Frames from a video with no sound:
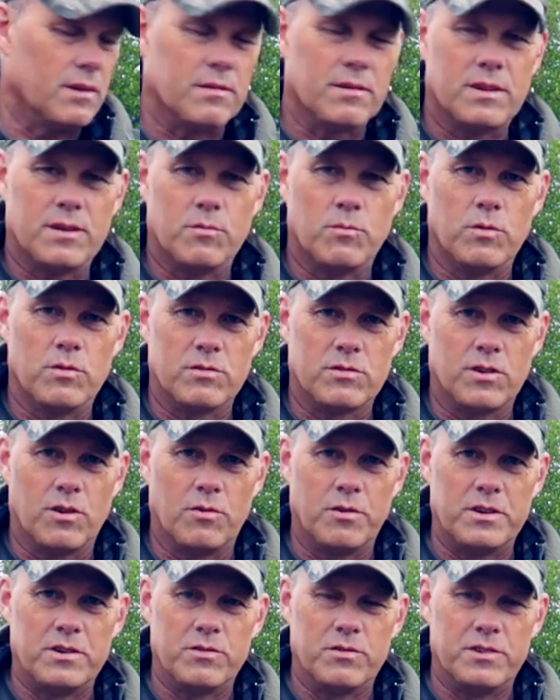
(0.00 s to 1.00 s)
I won't
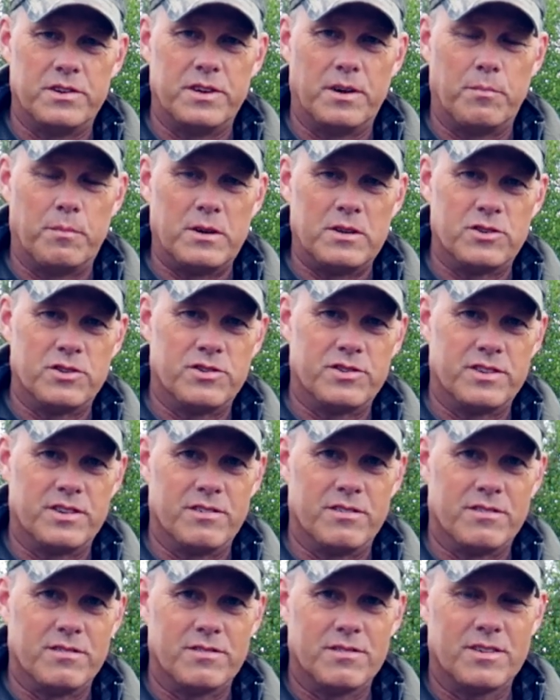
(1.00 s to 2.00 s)
go into the dimensions
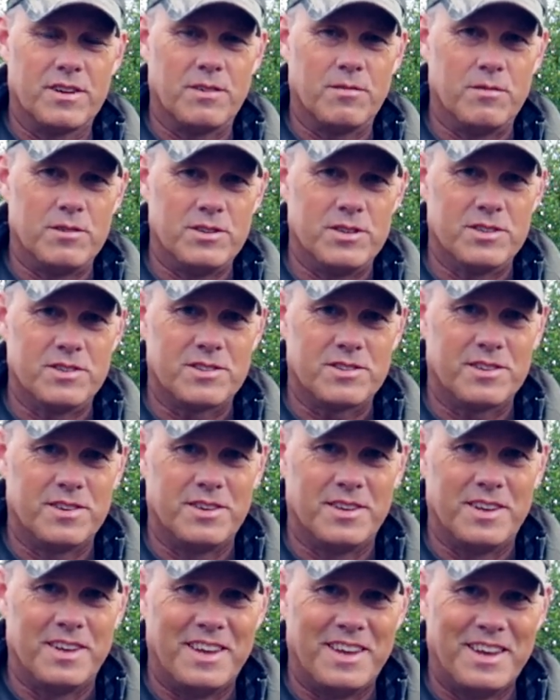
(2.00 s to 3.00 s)
here, I will just
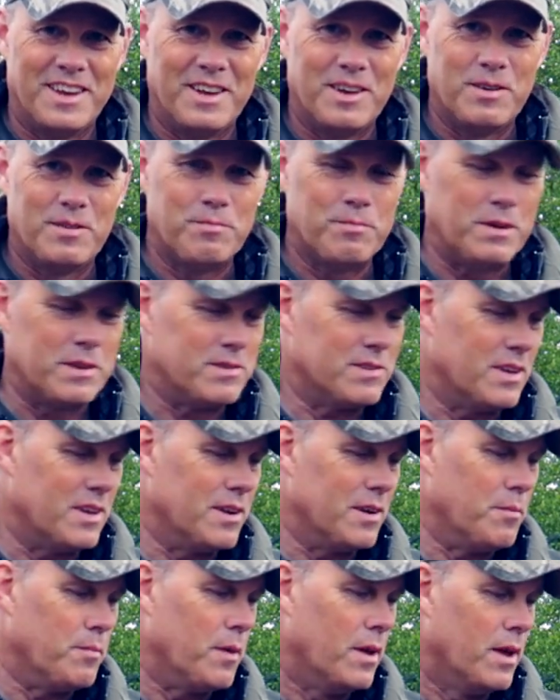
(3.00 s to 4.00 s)
mess that
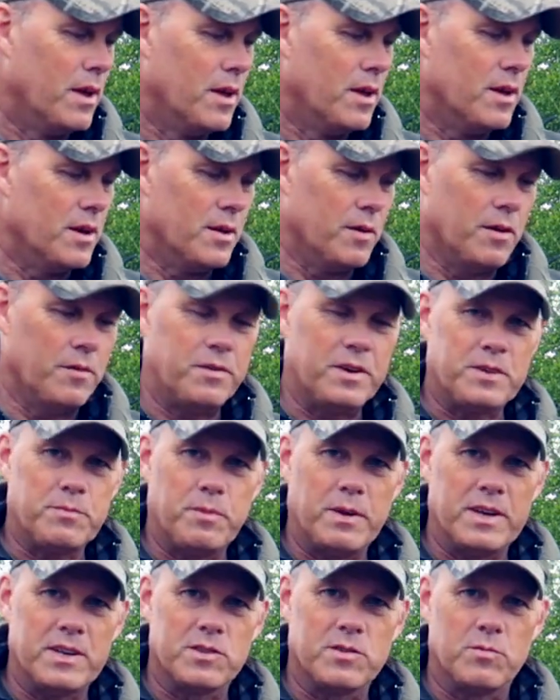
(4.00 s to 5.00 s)
up. A fixed
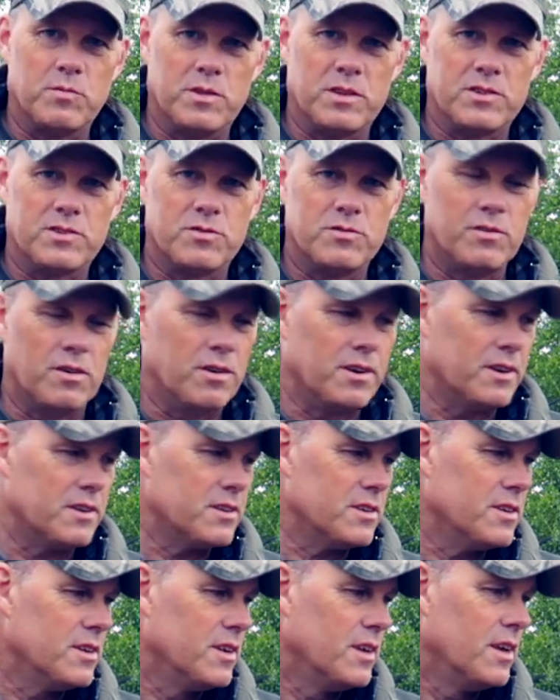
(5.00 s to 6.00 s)
plate with a screw on
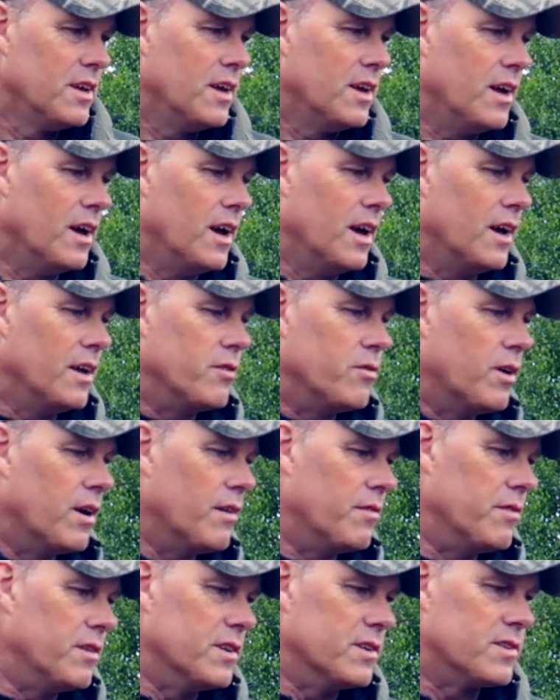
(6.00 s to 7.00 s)
it, and you
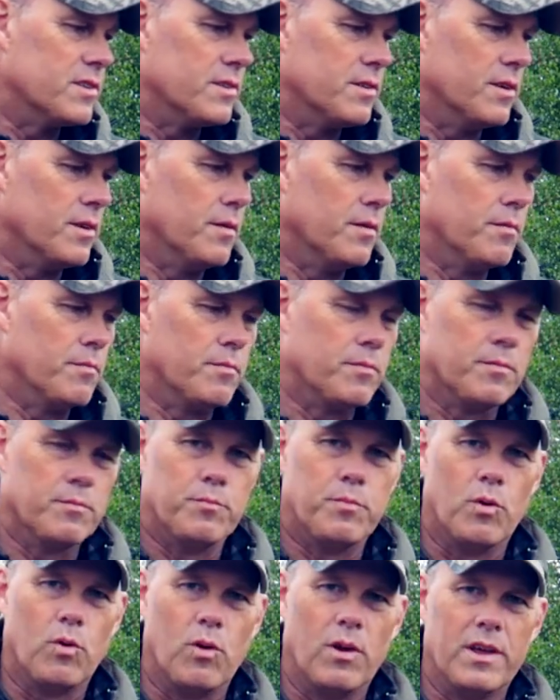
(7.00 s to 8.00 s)
have this
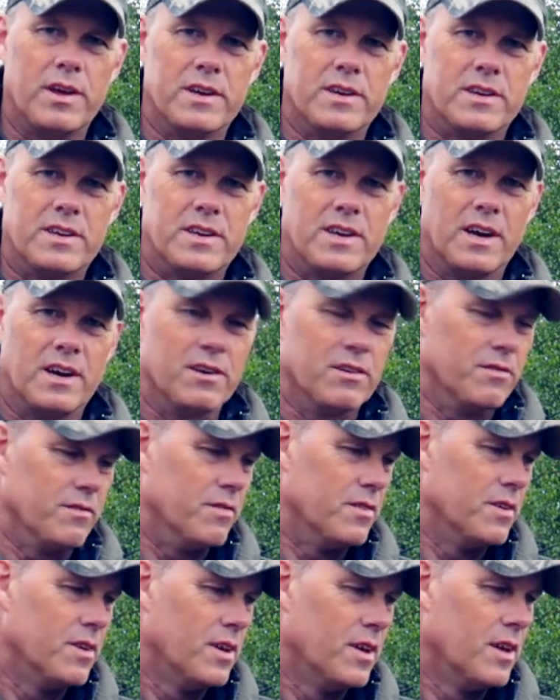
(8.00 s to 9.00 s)
ball head kind of
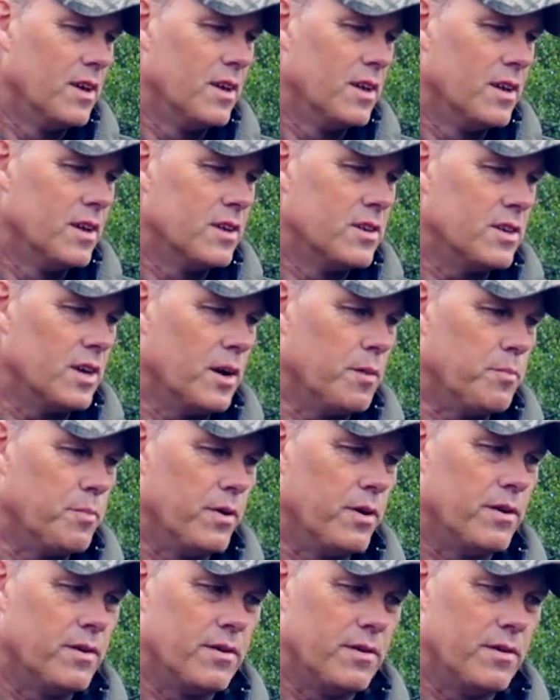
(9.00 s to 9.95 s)
type